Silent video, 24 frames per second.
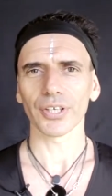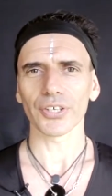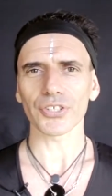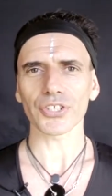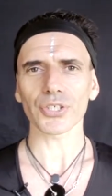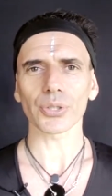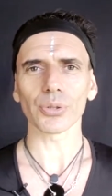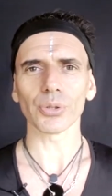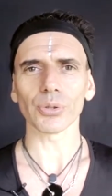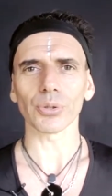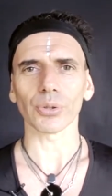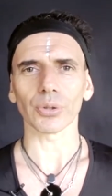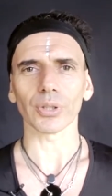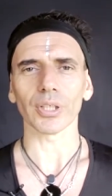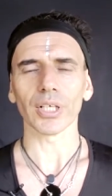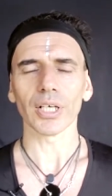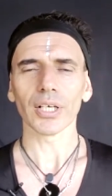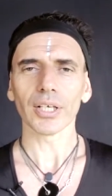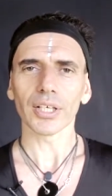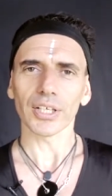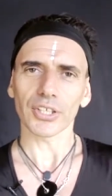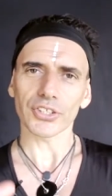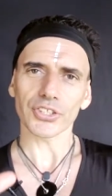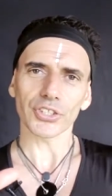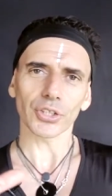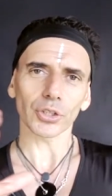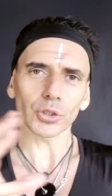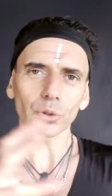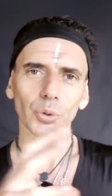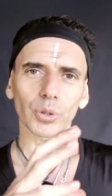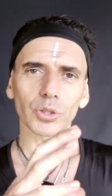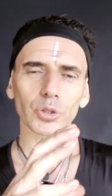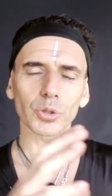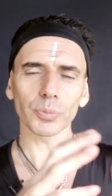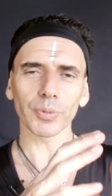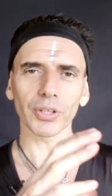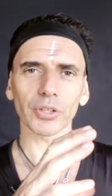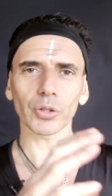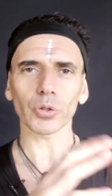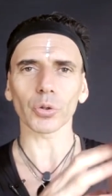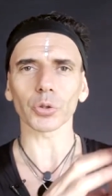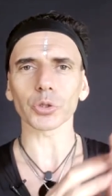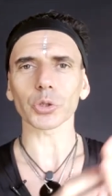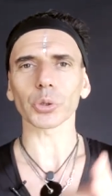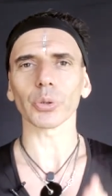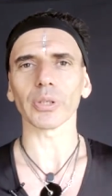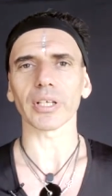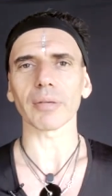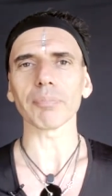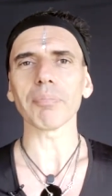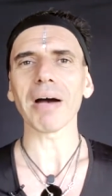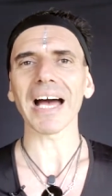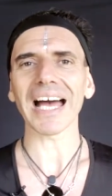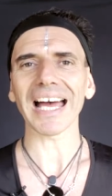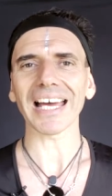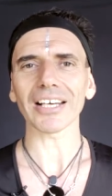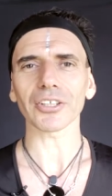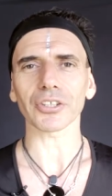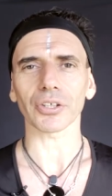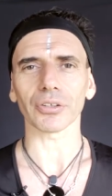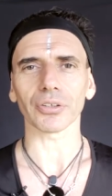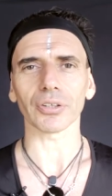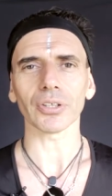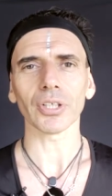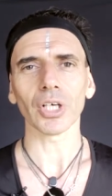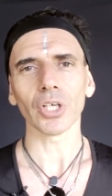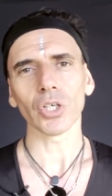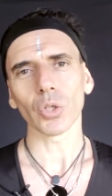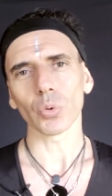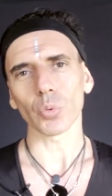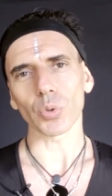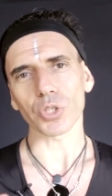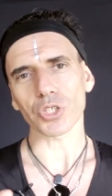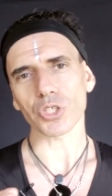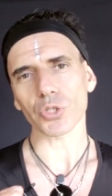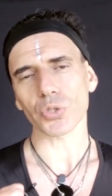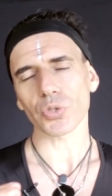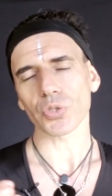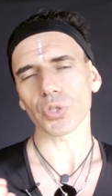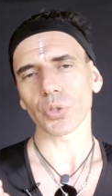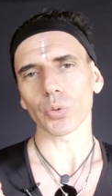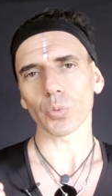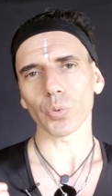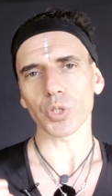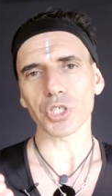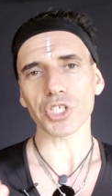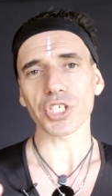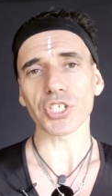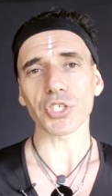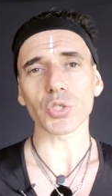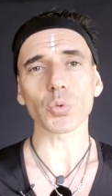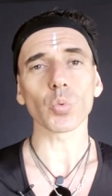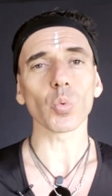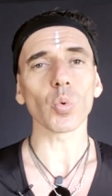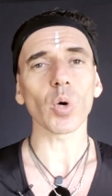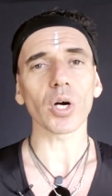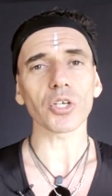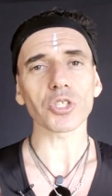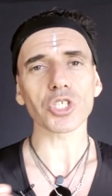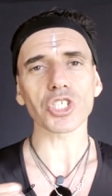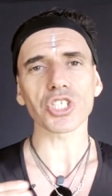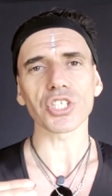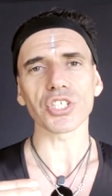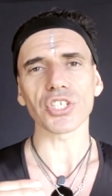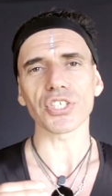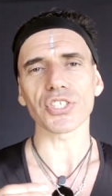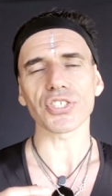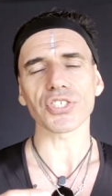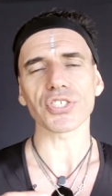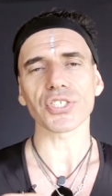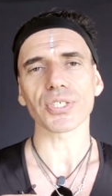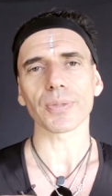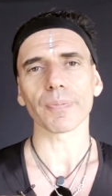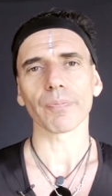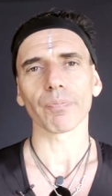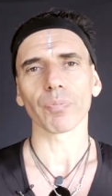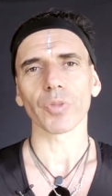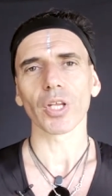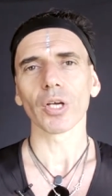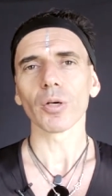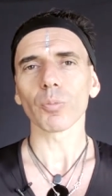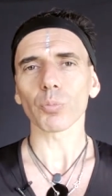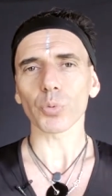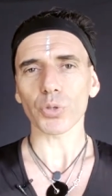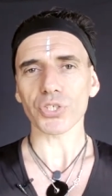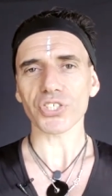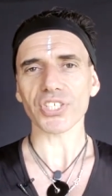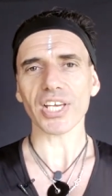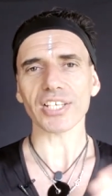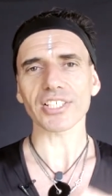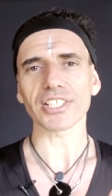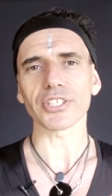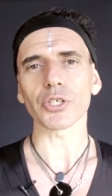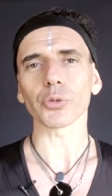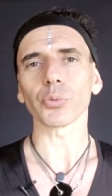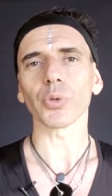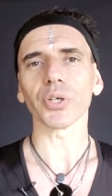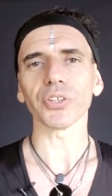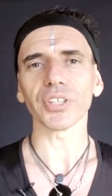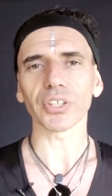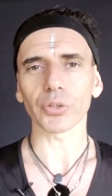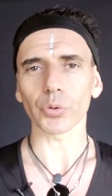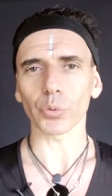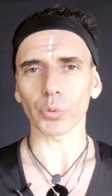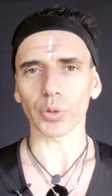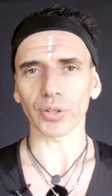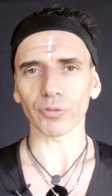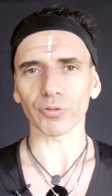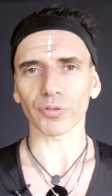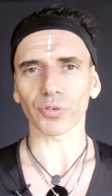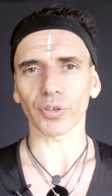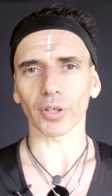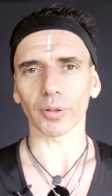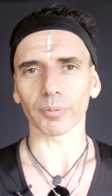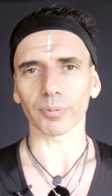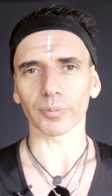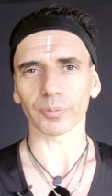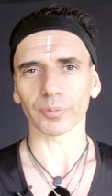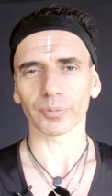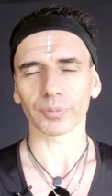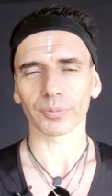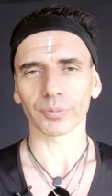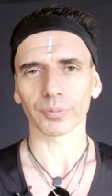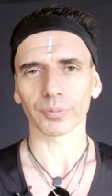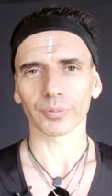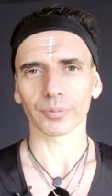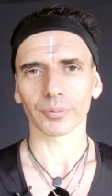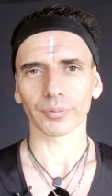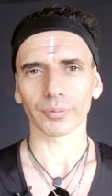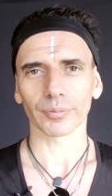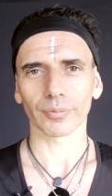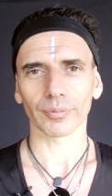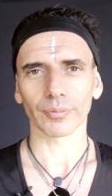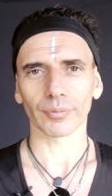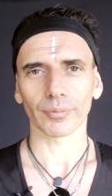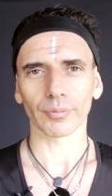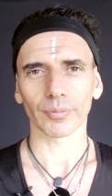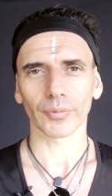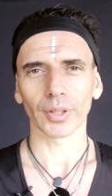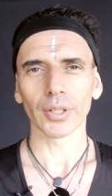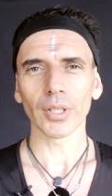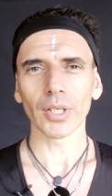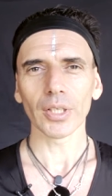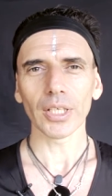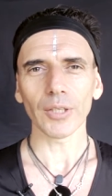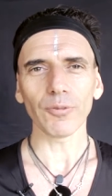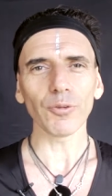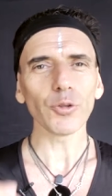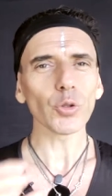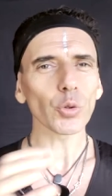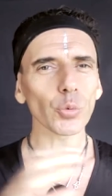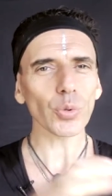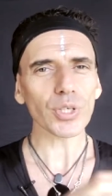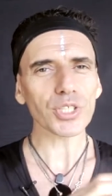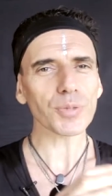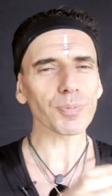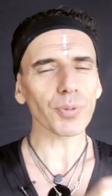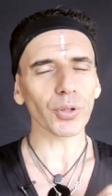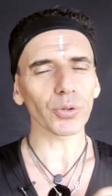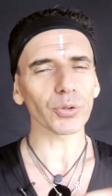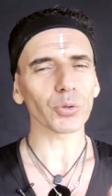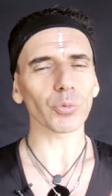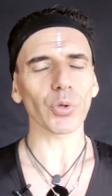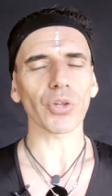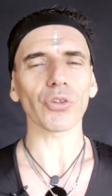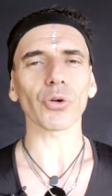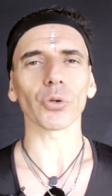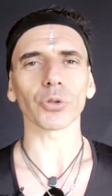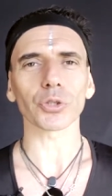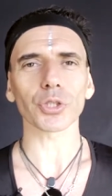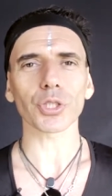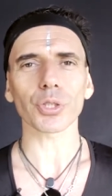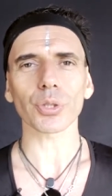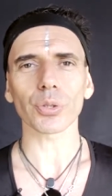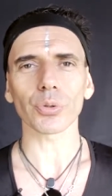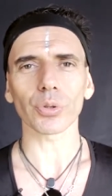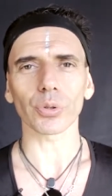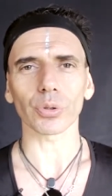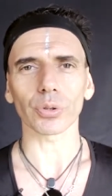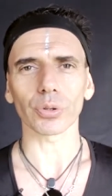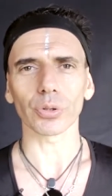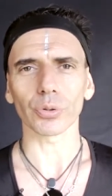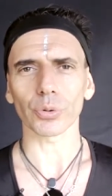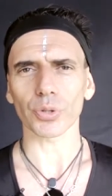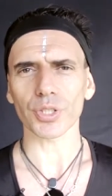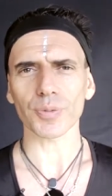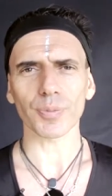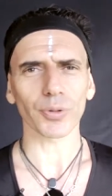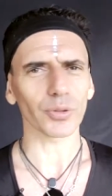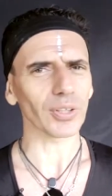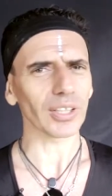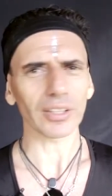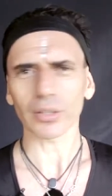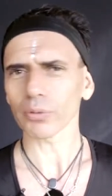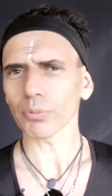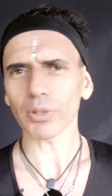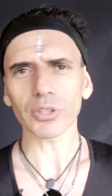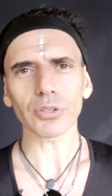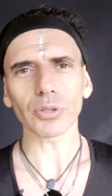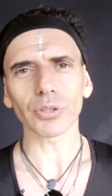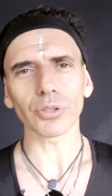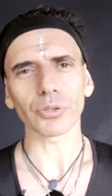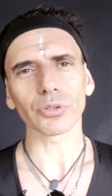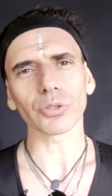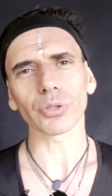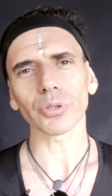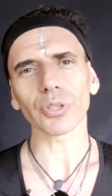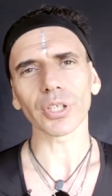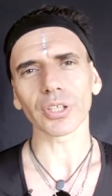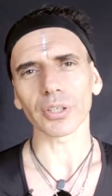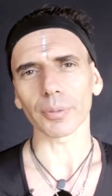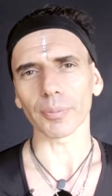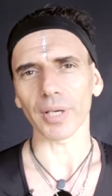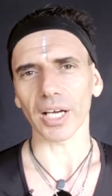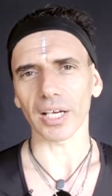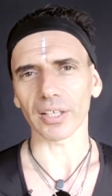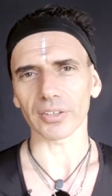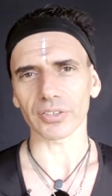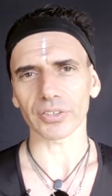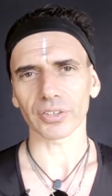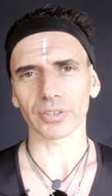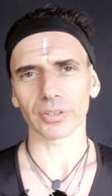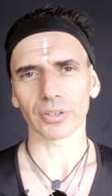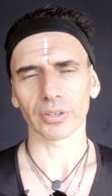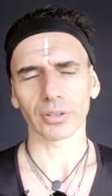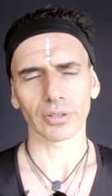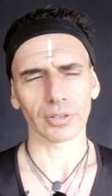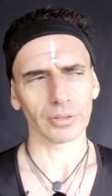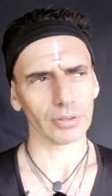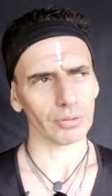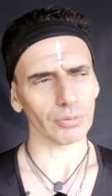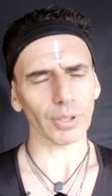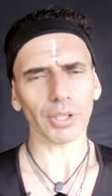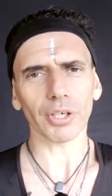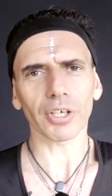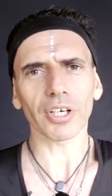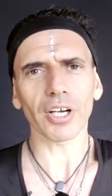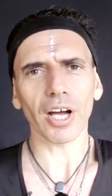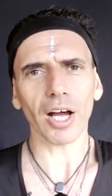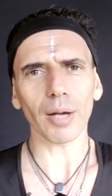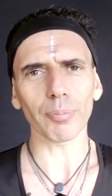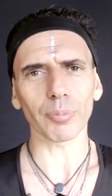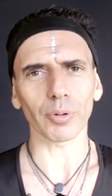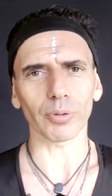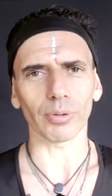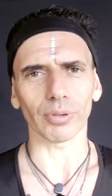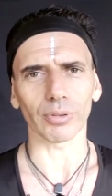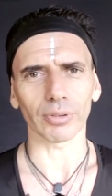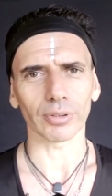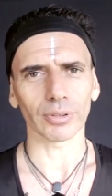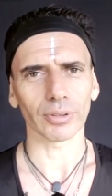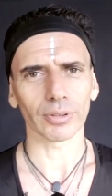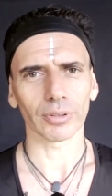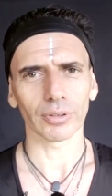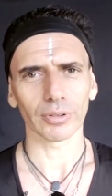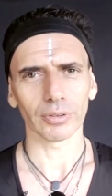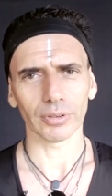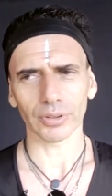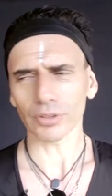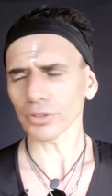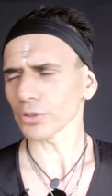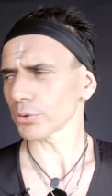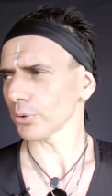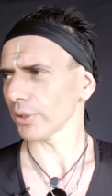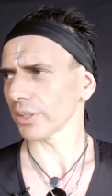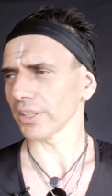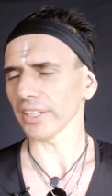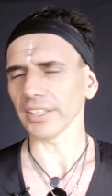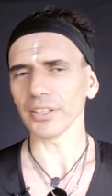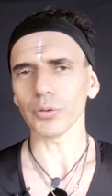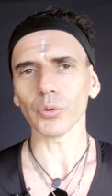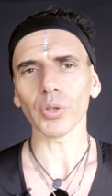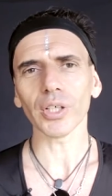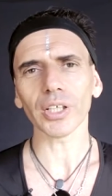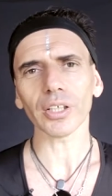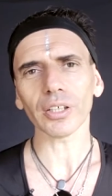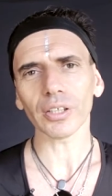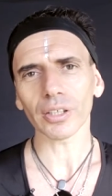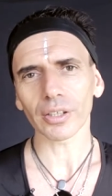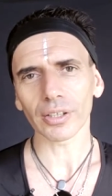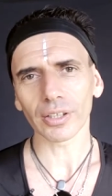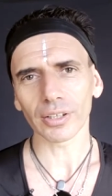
is cool. It's not going to be the controlling pattern, which, which is what she's precisely running away from. If you respond with control, you respond like, What are you talking about? We're a couple. You're not going anywhere.